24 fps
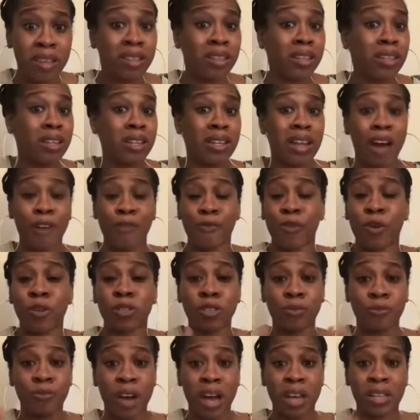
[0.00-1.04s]
They need to
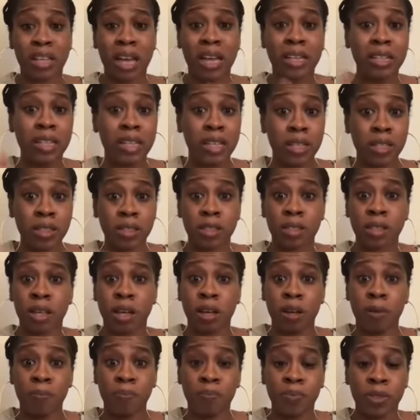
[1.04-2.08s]
diversify. Y'all need
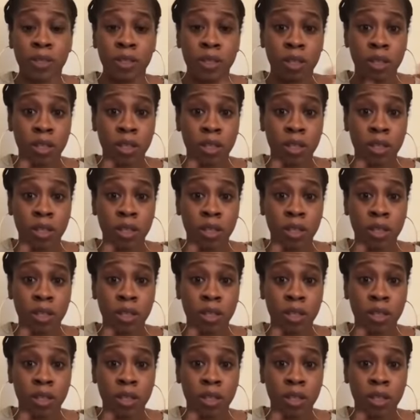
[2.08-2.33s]
some